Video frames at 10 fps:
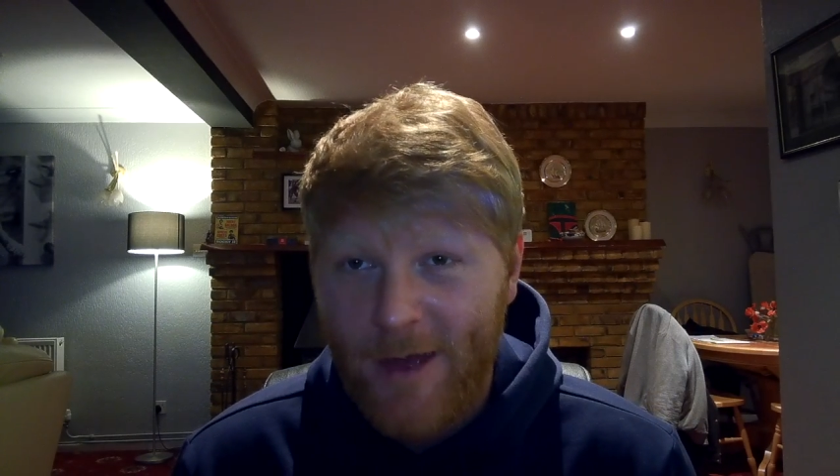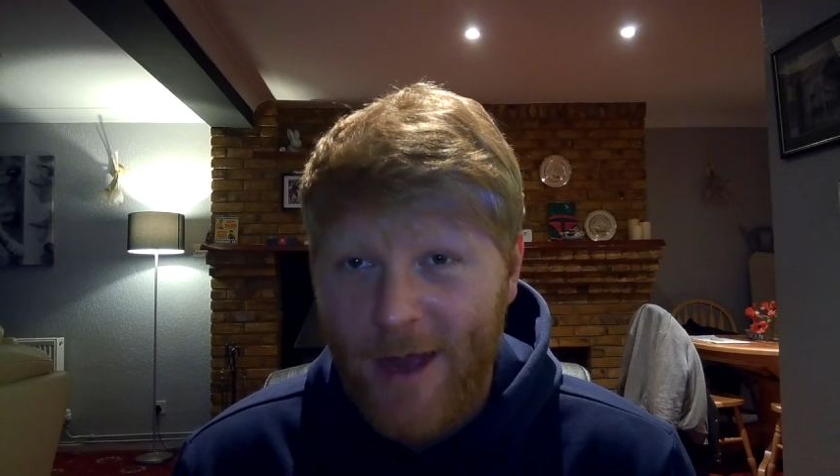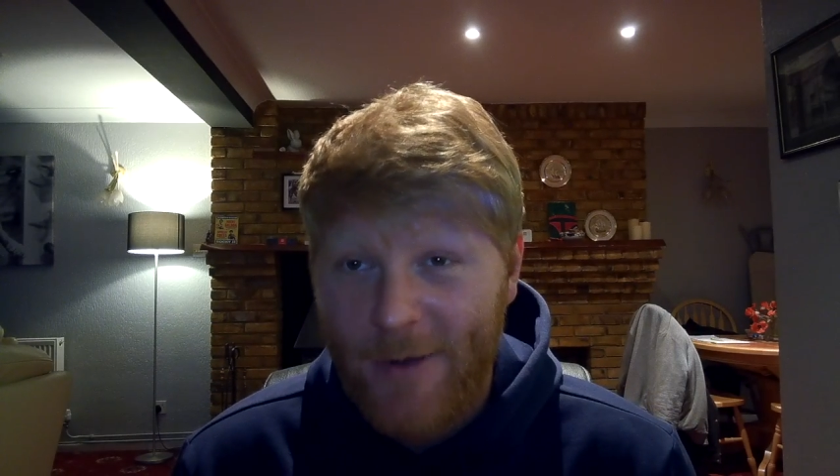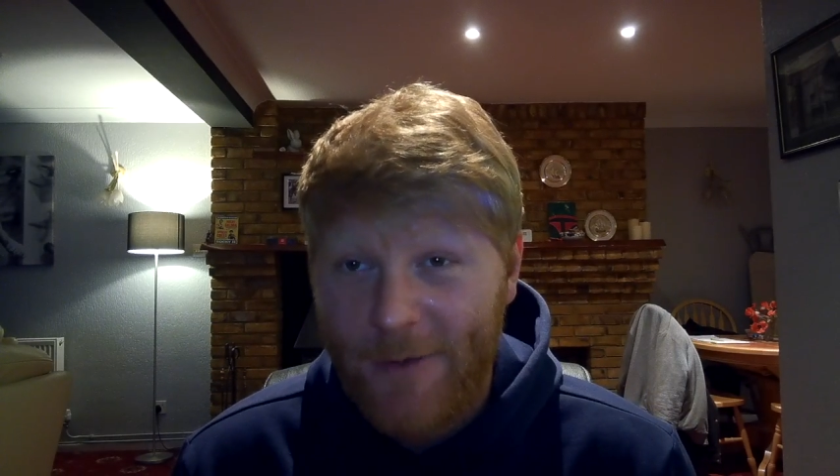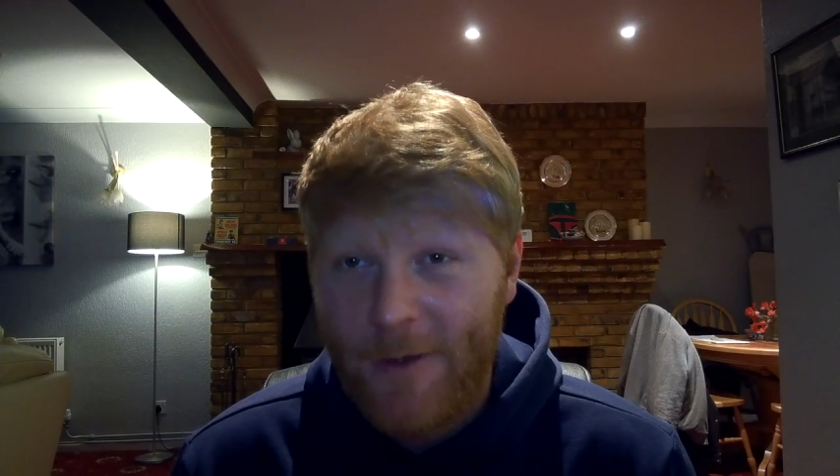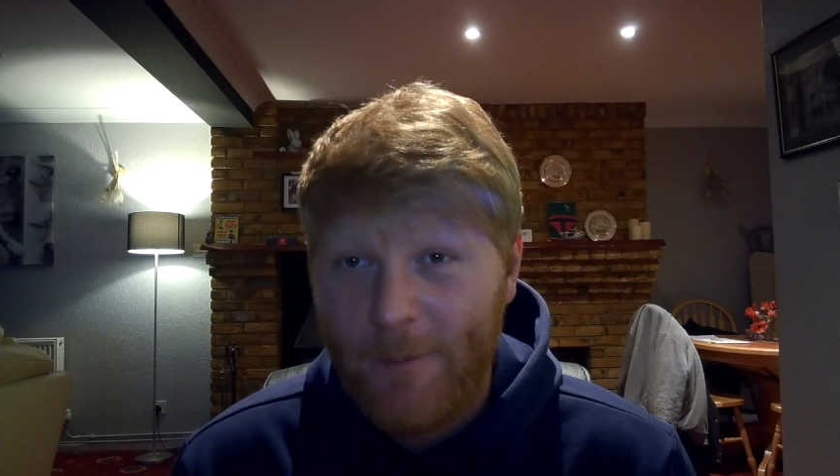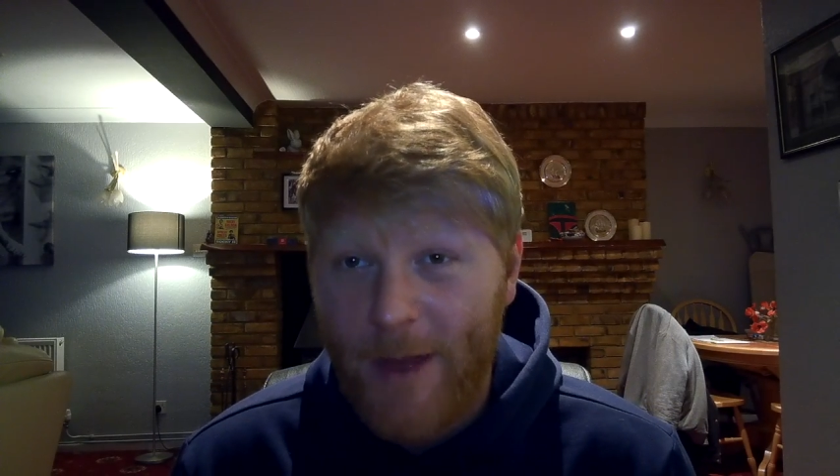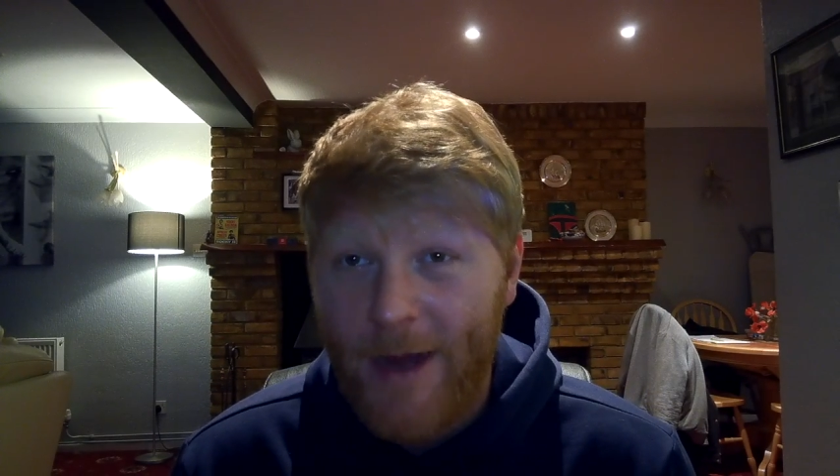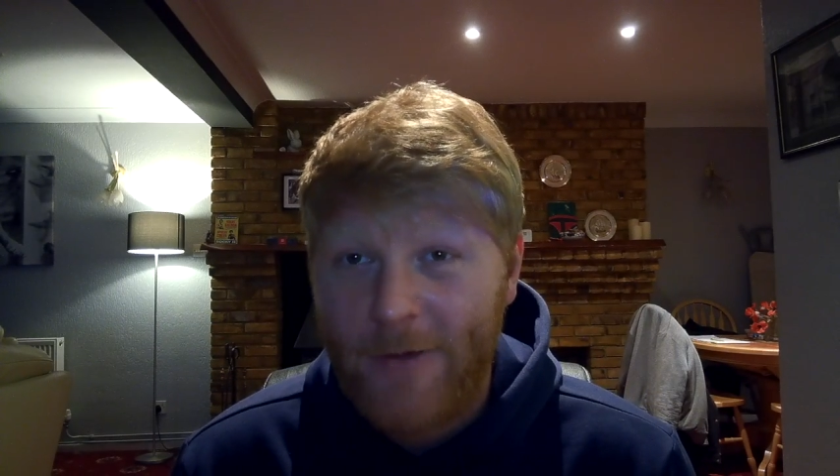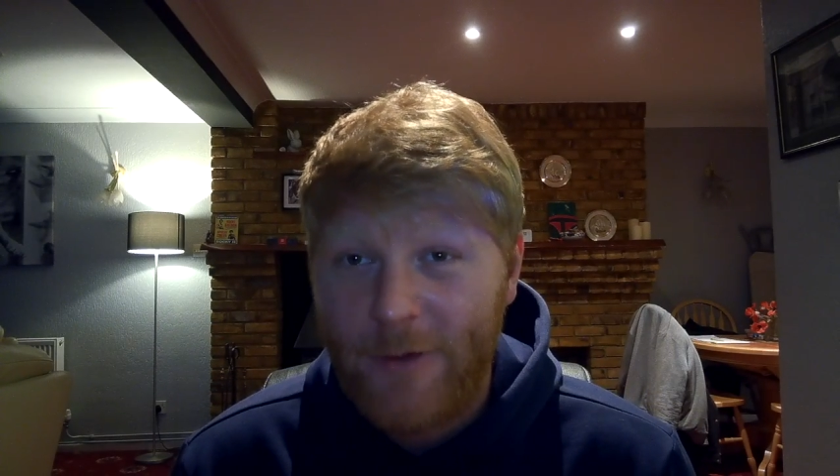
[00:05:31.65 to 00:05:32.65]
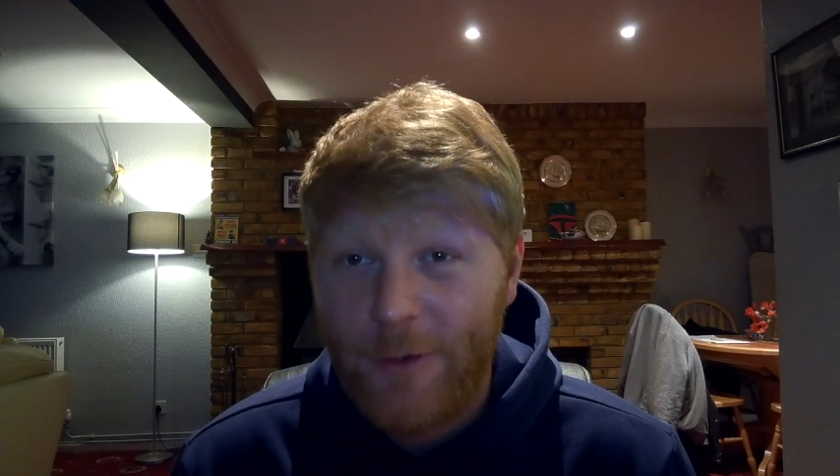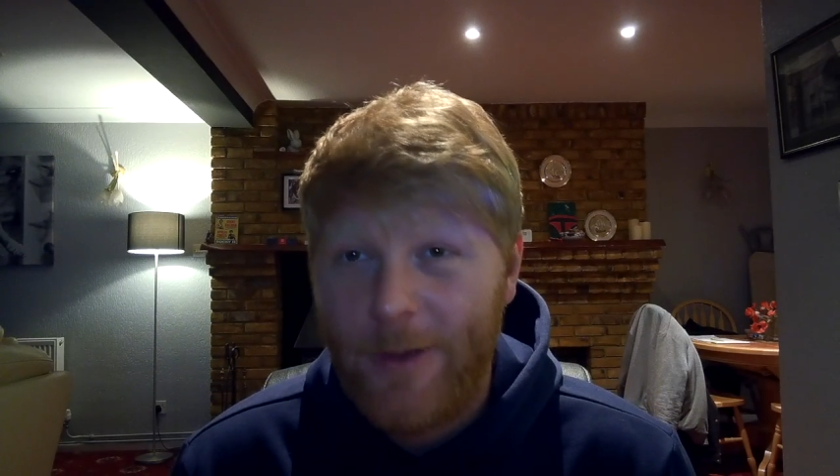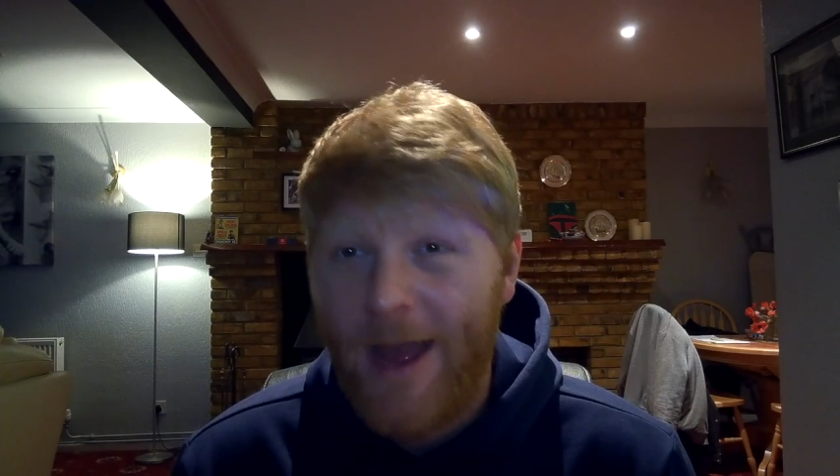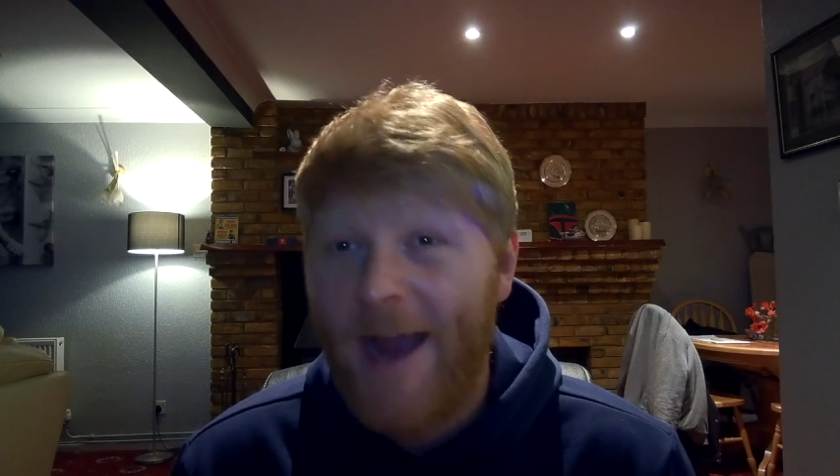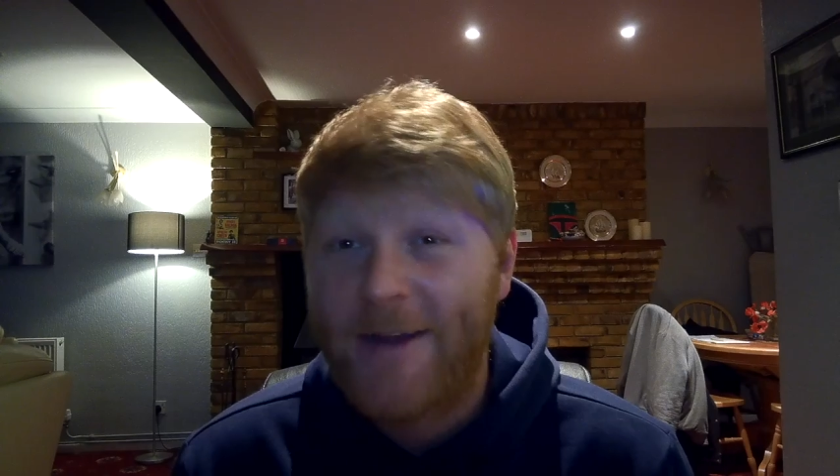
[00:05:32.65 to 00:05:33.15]
Agatha back to
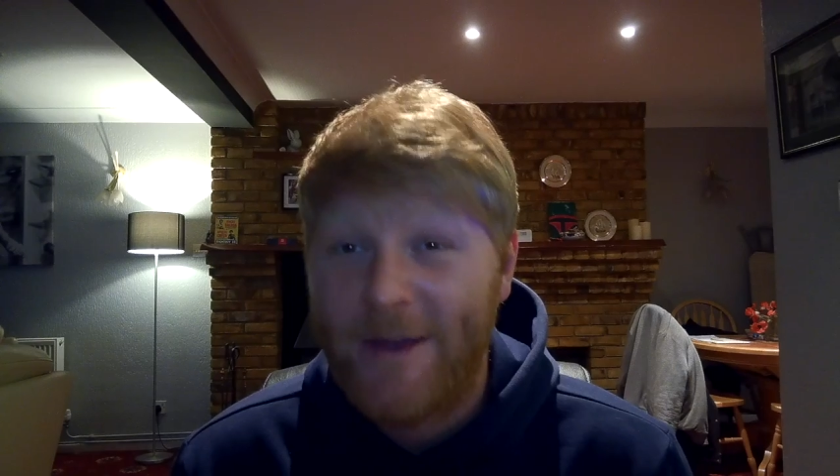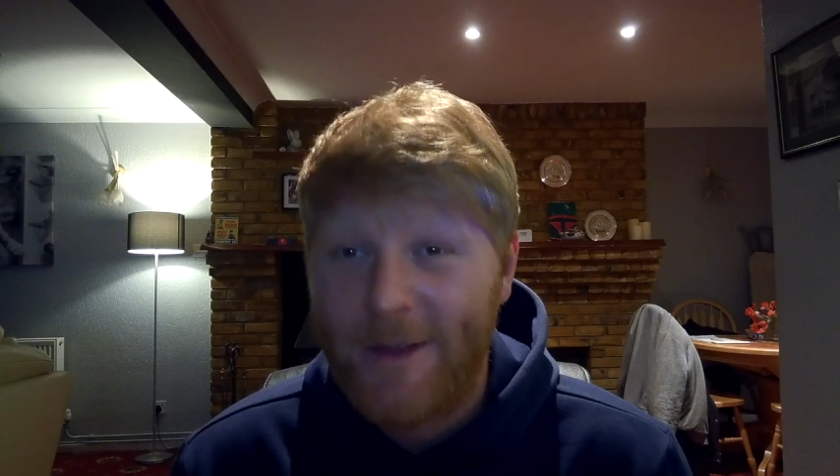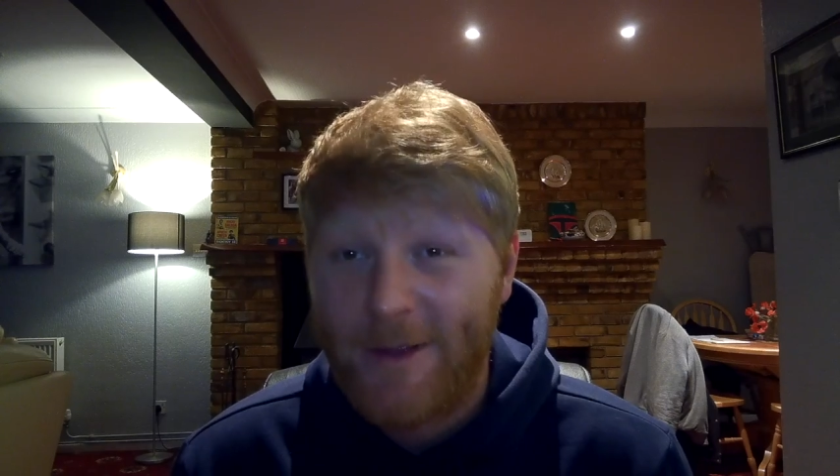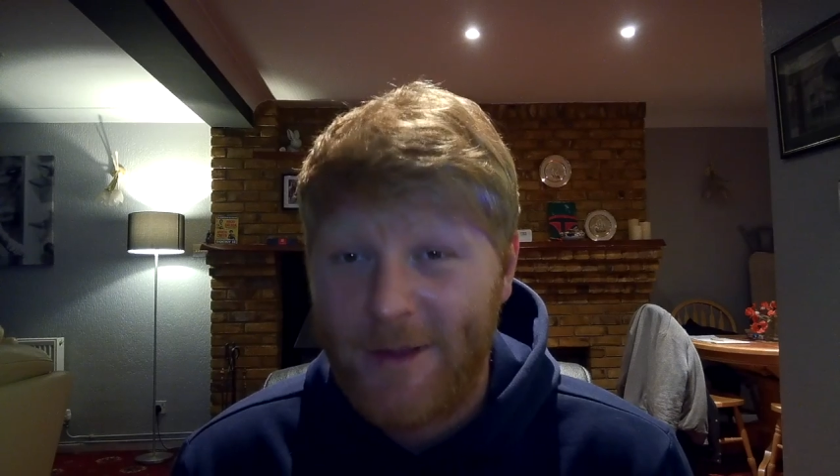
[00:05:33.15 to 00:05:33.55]
Agnes,